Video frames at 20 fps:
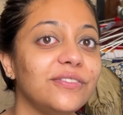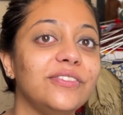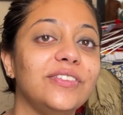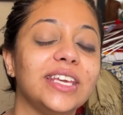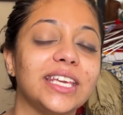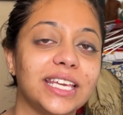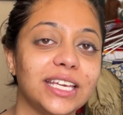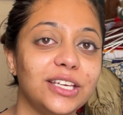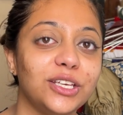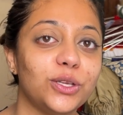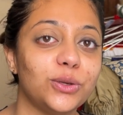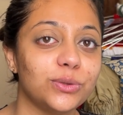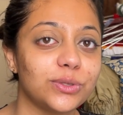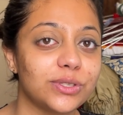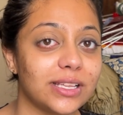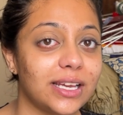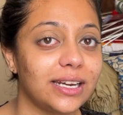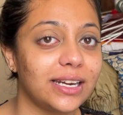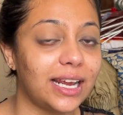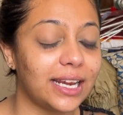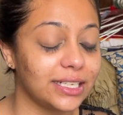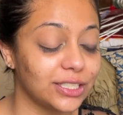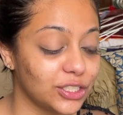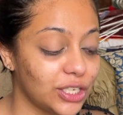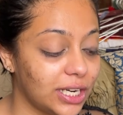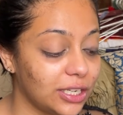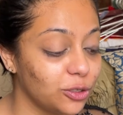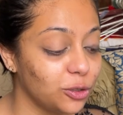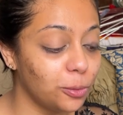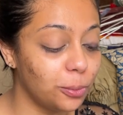we can use an
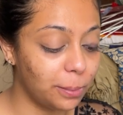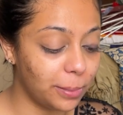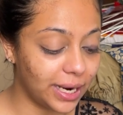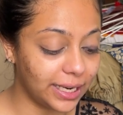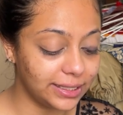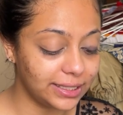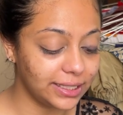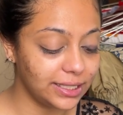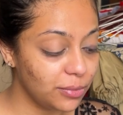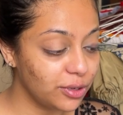eyeshadow, but